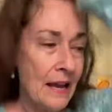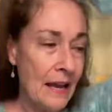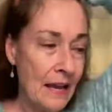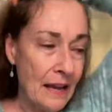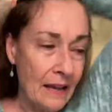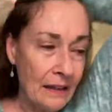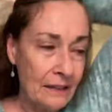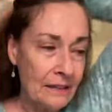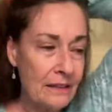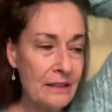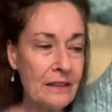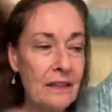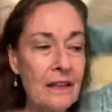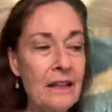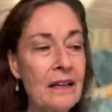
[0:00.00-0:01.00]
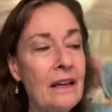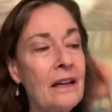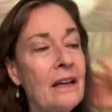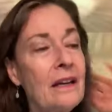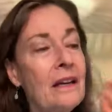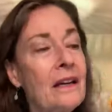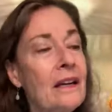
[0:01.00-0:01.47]
And
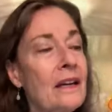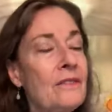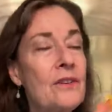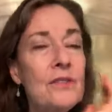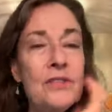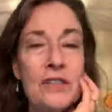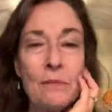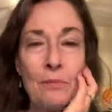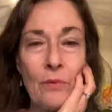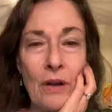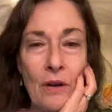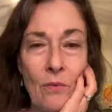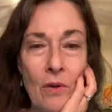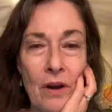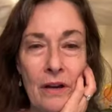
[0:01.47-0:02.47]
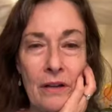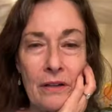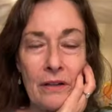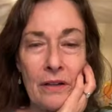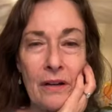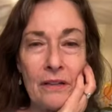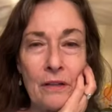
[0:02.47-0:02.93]
if you separate
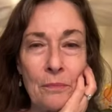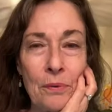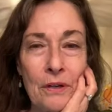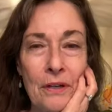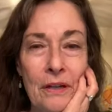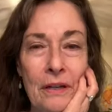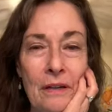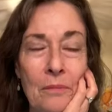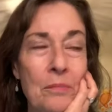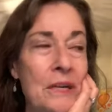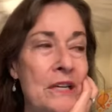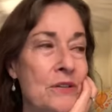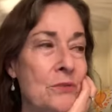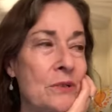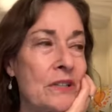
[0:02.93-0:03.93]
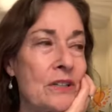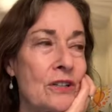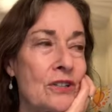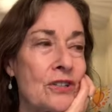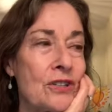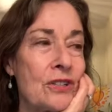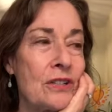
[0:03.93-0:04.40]
one and you put it in a petri
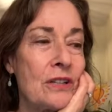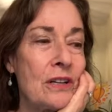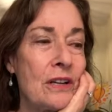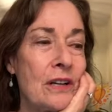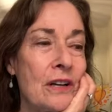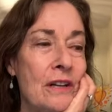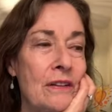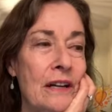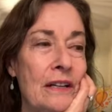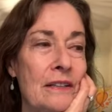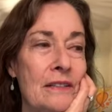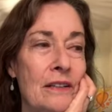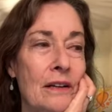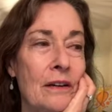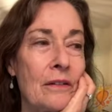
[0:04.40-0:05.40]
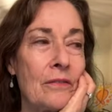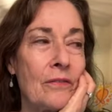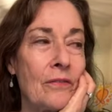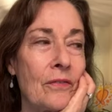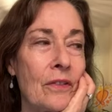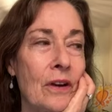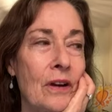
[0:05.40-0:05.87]
dish that is a
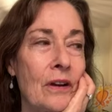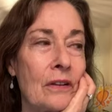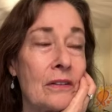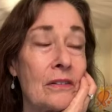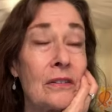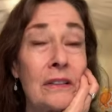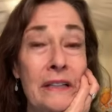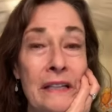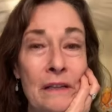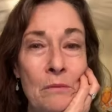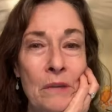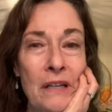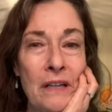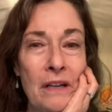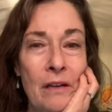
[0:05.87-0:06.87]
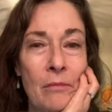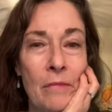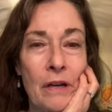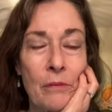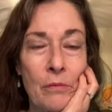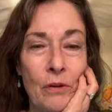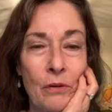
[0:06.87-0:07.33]
a clean medium,
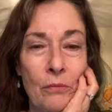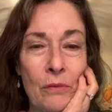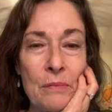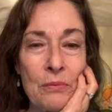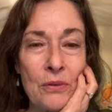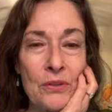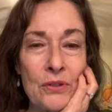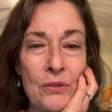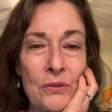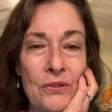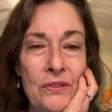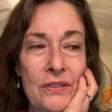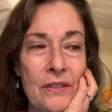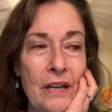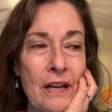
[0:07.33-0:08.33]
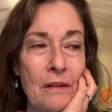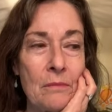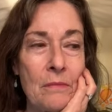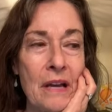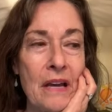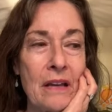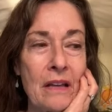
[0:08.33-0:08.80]
it will reproduce and
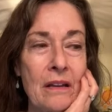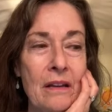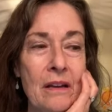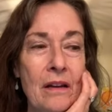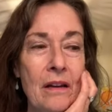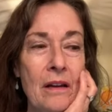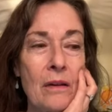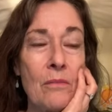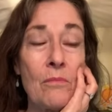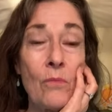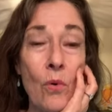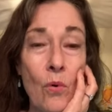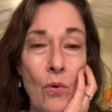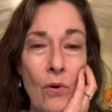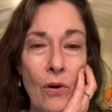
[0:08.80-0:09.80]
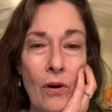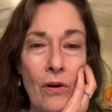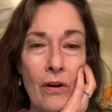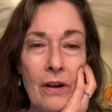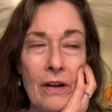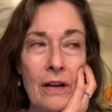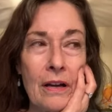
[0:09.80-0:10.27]
make
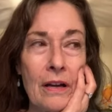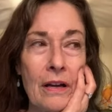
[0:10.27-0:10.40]
more